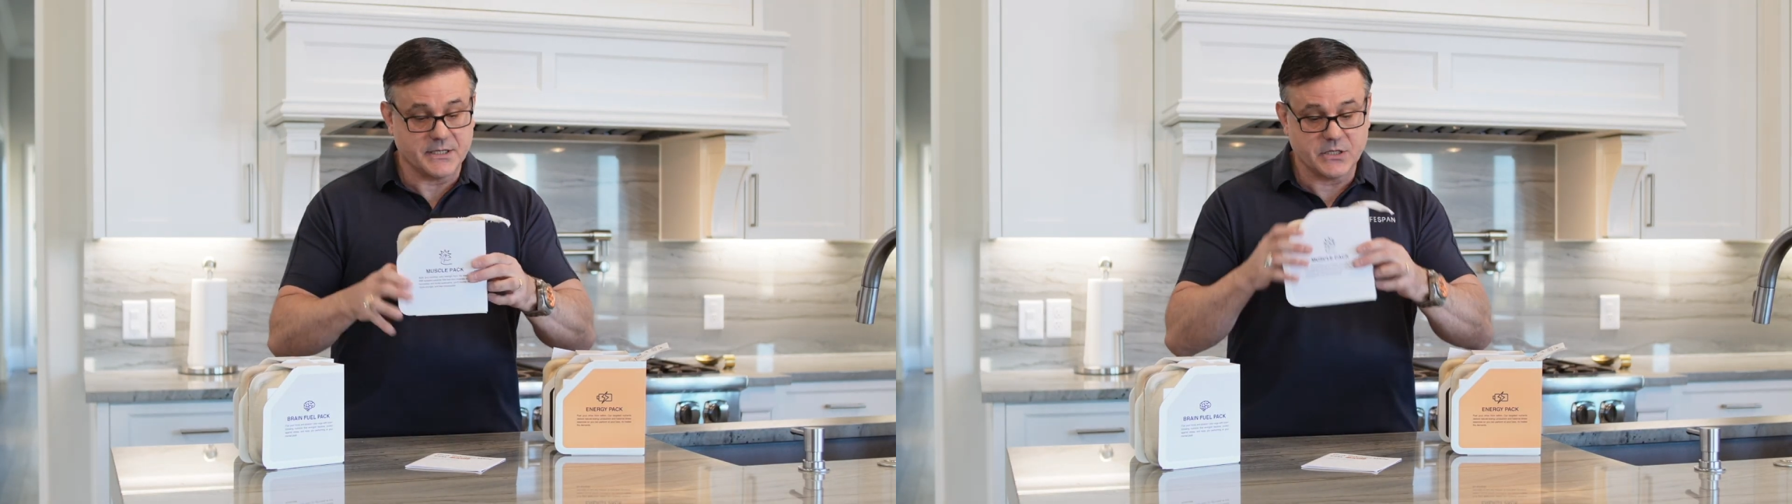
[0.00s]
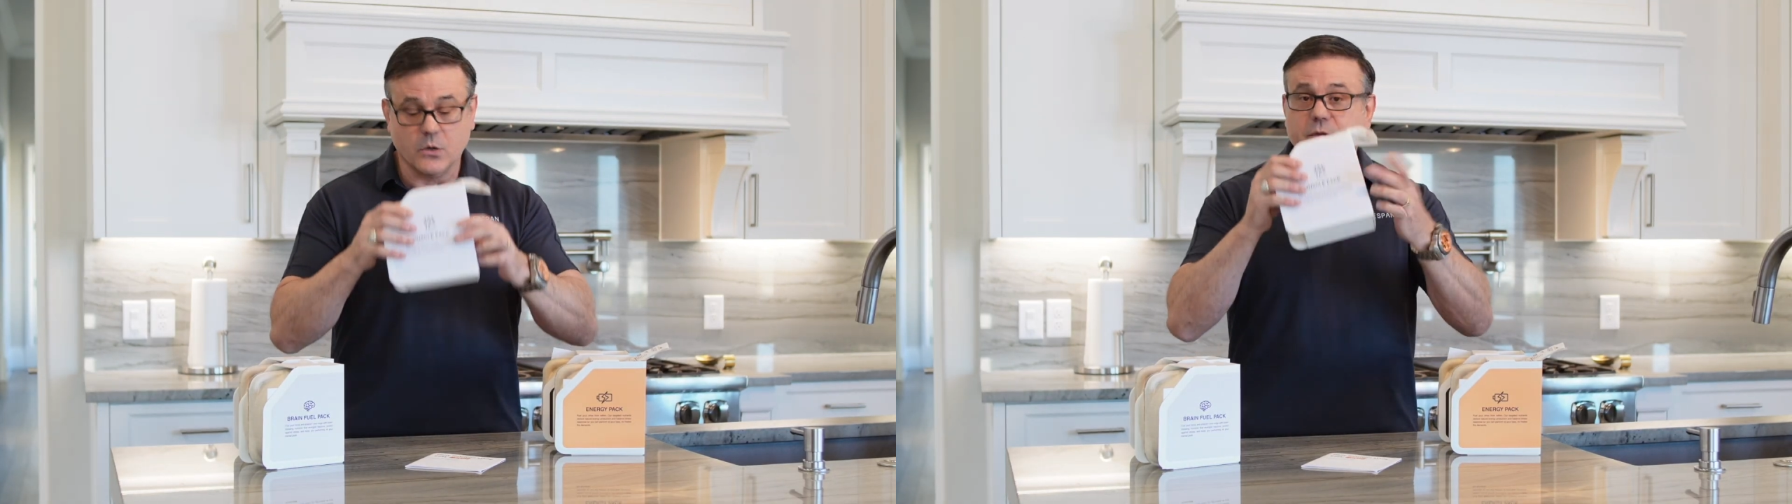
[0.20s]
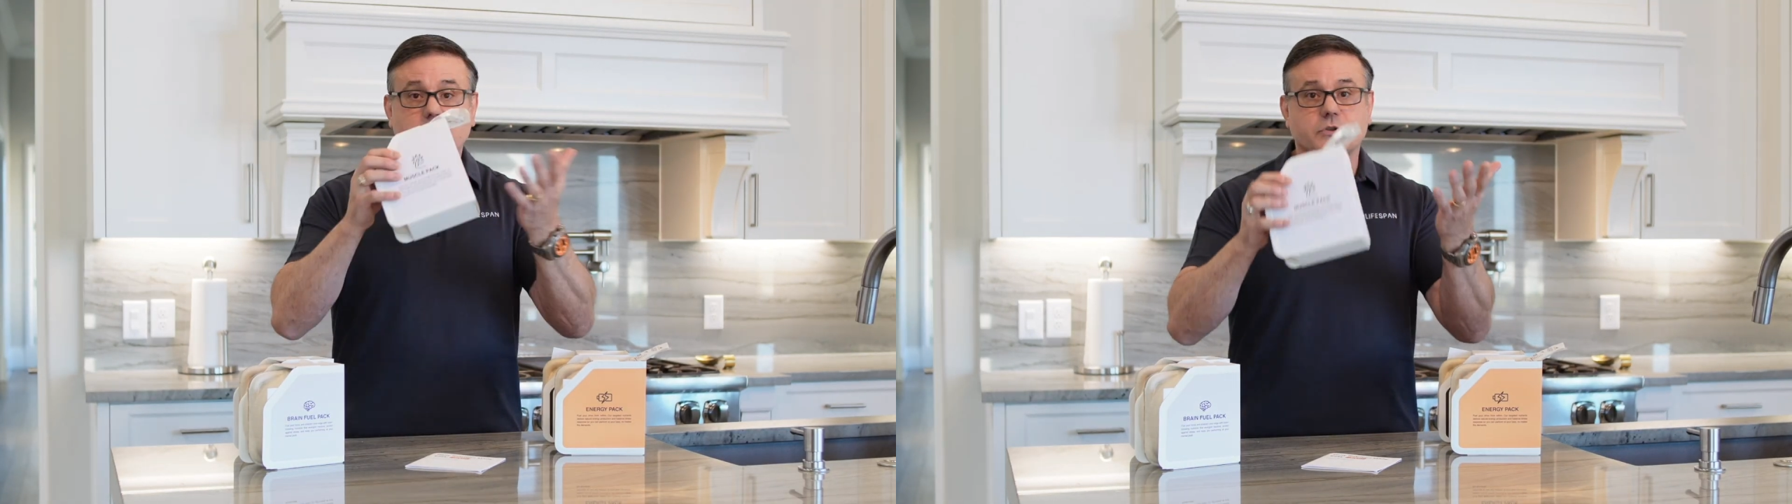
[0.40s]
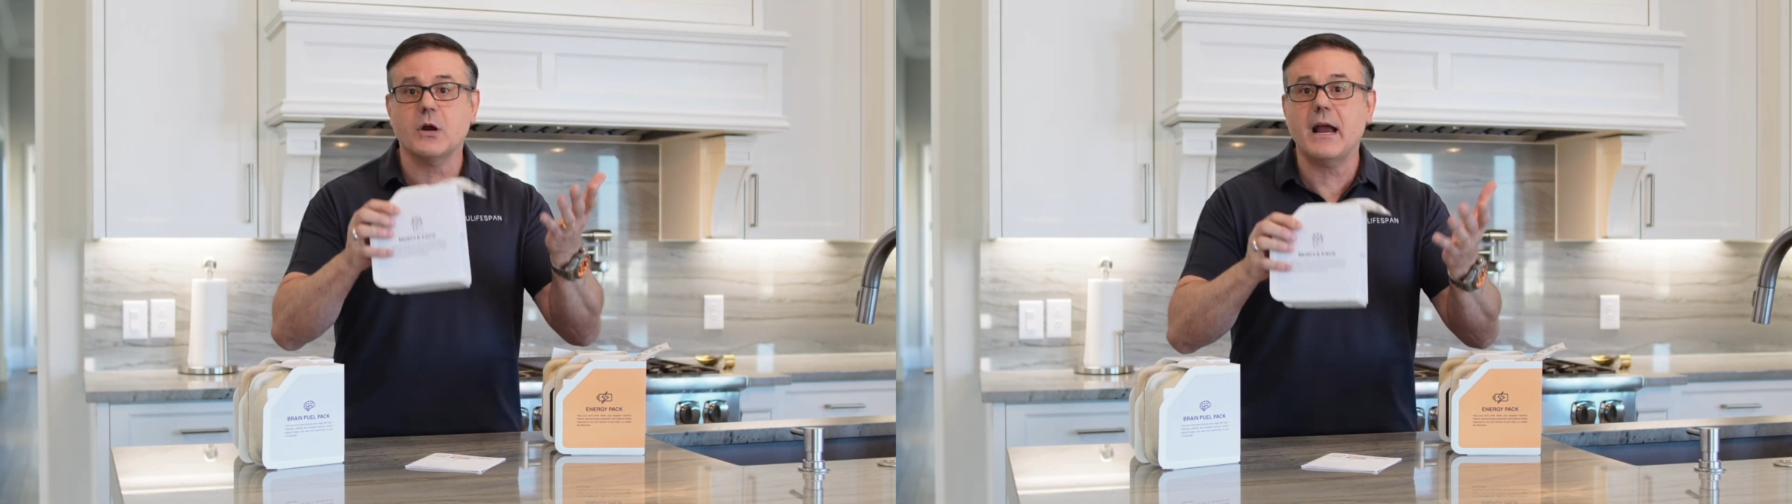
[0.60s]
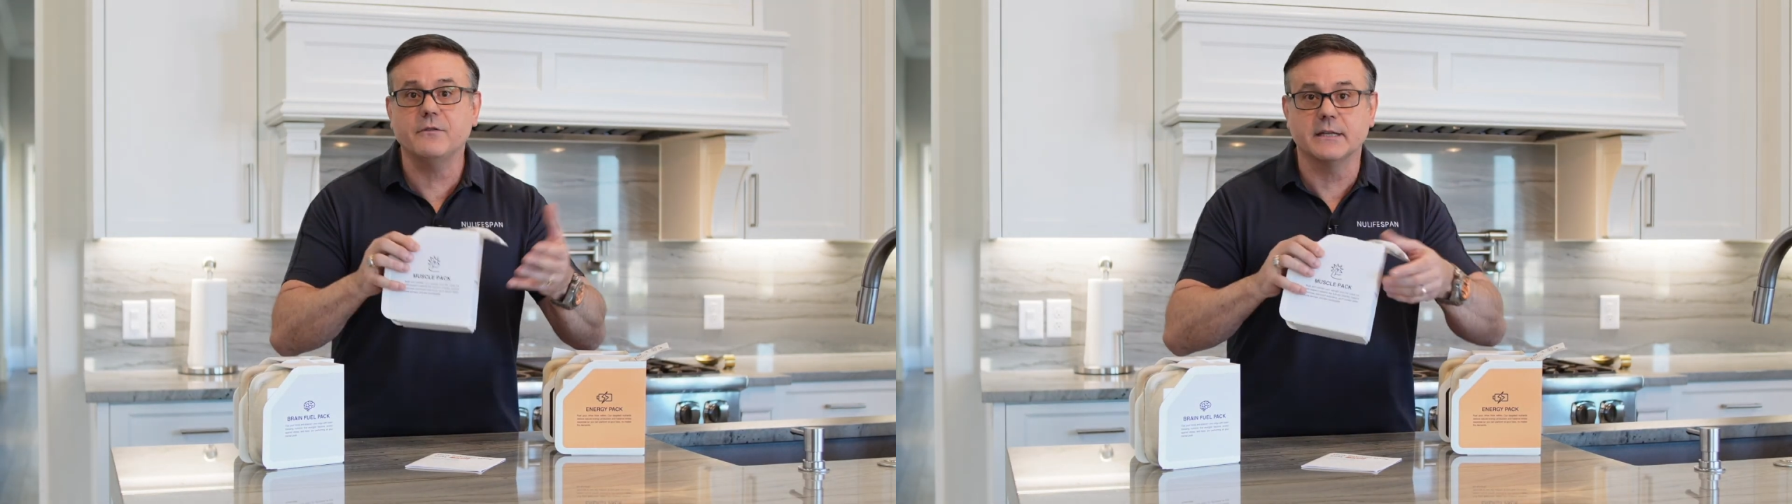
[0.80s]
So if you're
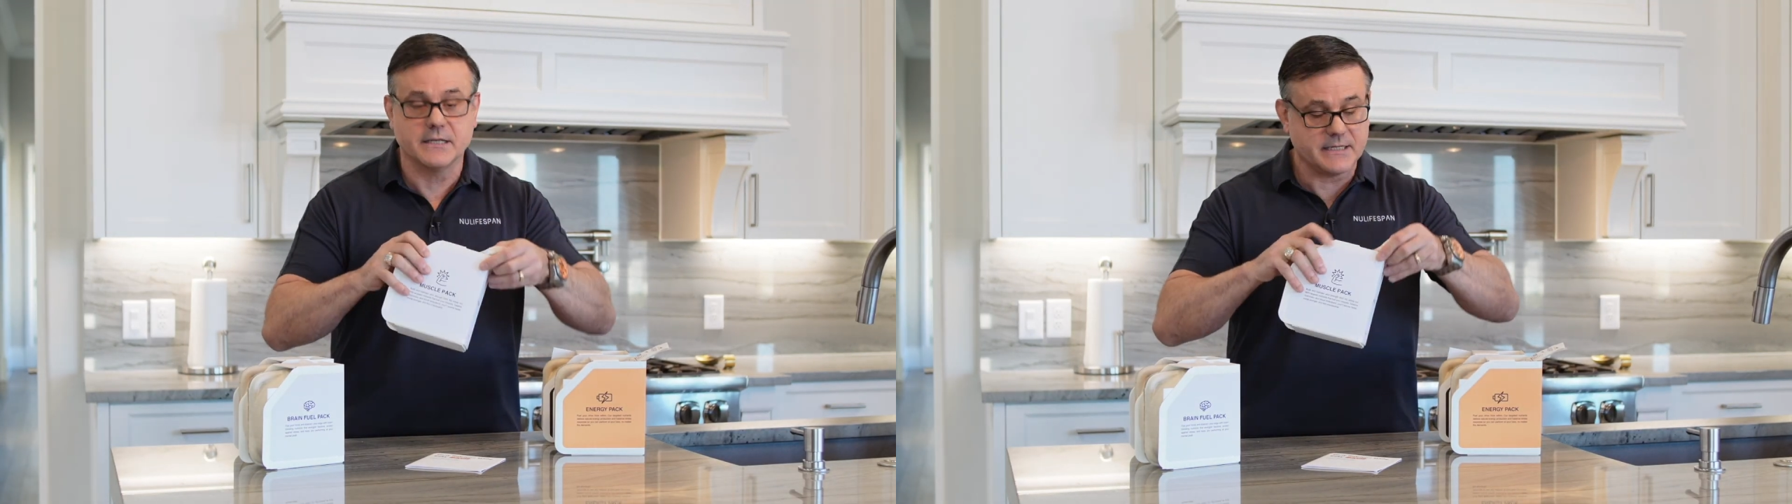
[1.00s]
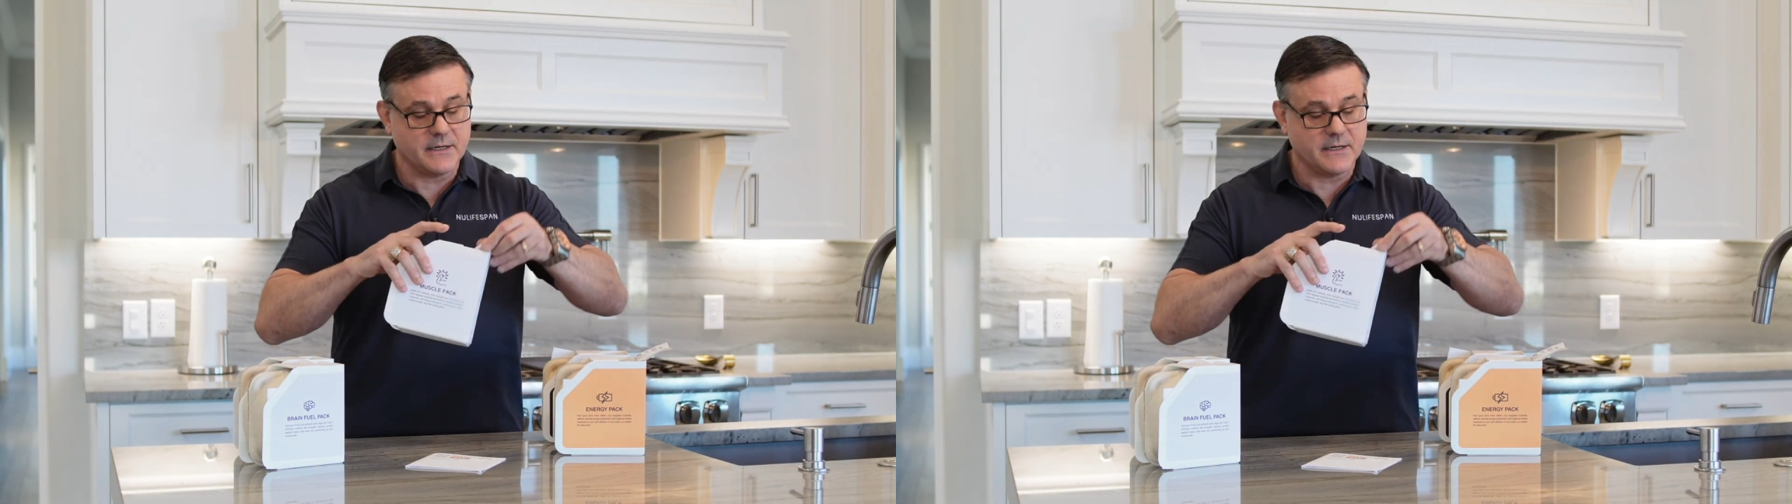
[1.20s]
traveling, let's say